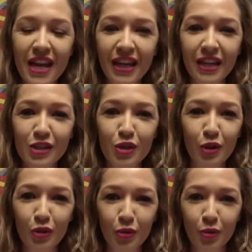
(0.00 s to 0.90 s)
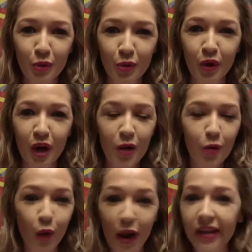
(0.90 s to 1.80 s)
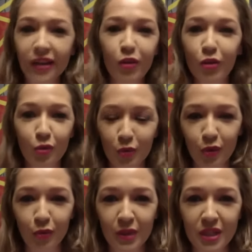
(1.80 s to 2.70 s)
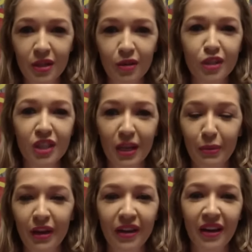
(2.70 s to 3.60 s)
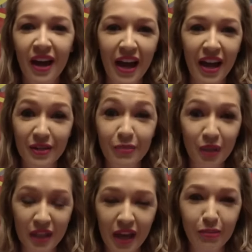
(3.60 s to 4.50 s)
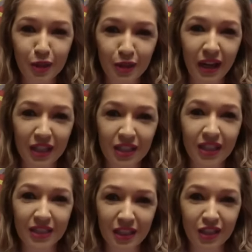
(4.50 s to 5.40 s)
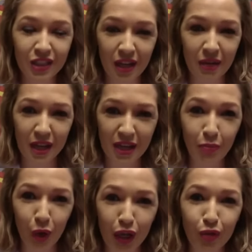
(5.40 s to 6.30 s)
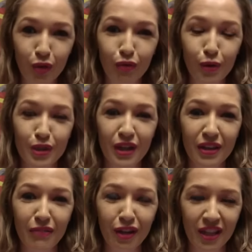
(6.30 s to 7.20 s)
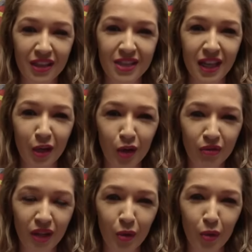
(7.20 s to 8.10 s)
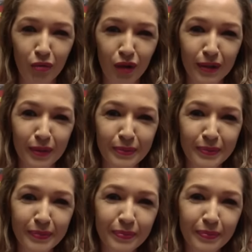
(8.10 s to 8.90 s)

take us through running through Matthieu Jalibert and being able to actually touch down and make that breakthrough for South Africa in the second half of that quarterfinal?